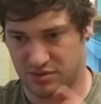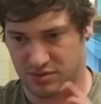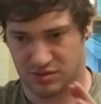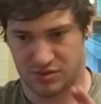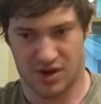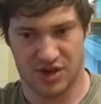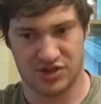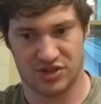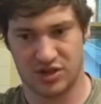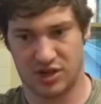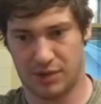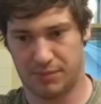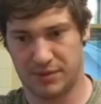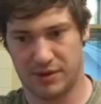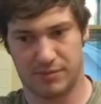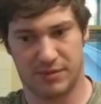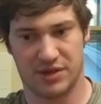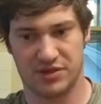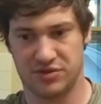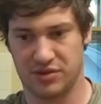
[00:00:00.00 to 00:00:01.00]
crush it up in a
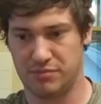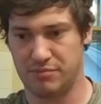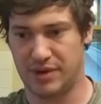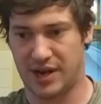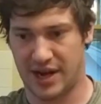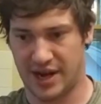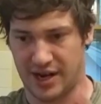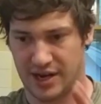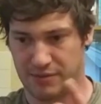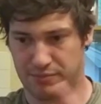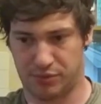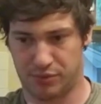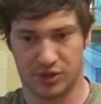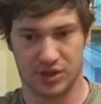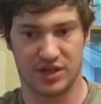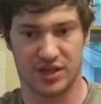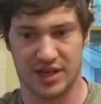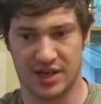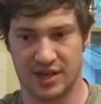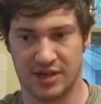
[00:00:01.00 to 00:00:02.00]
muslin bag, put
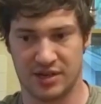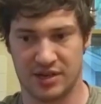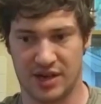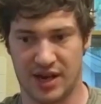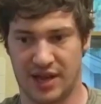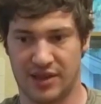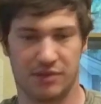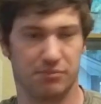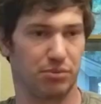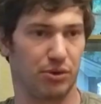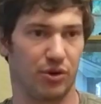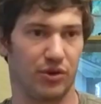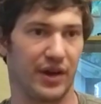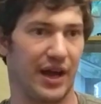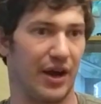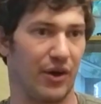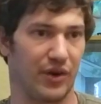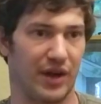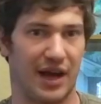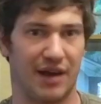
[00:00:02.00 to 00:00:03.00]
it in, and then pull it
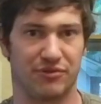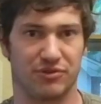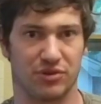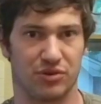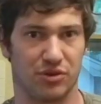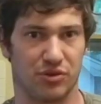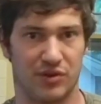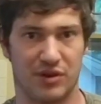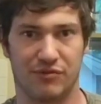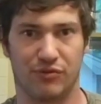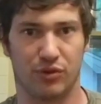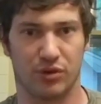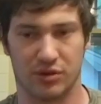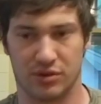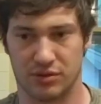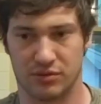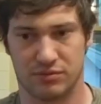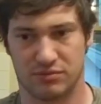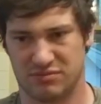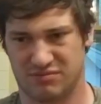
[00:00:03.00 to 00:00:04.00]
out after 3,
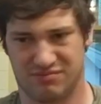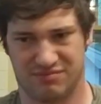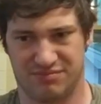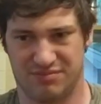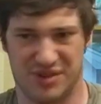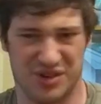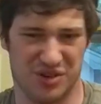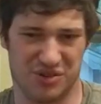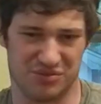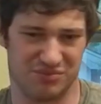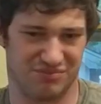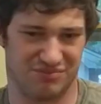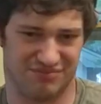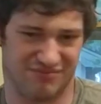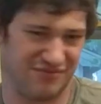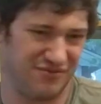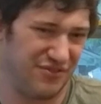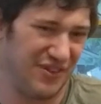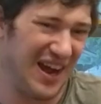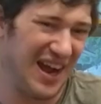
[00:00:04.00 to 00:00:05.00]
4,
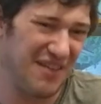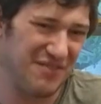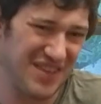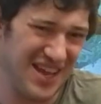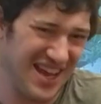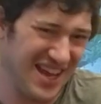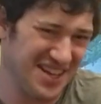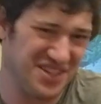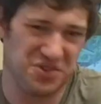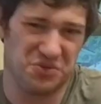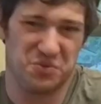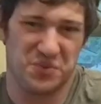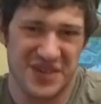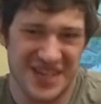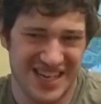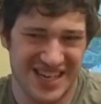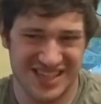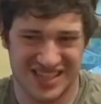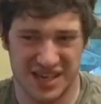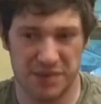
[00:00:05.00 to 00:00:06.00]
5 days, a
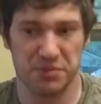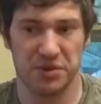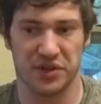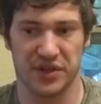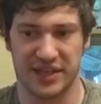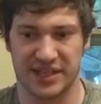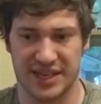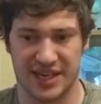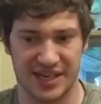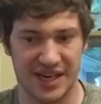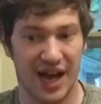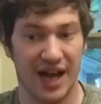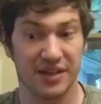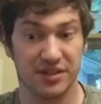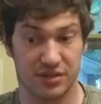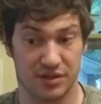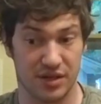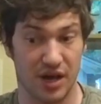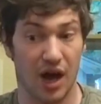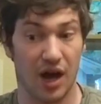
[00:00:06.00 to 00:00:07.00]
week, something like that.
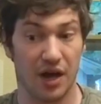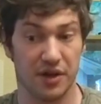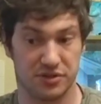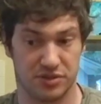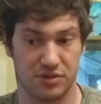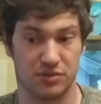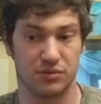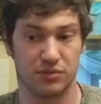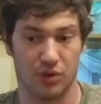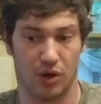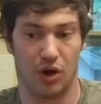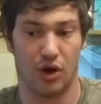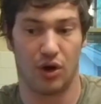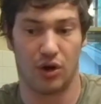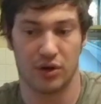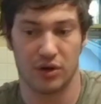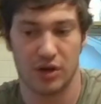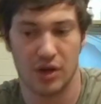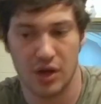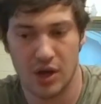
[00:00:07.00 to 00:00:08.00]
Not too long.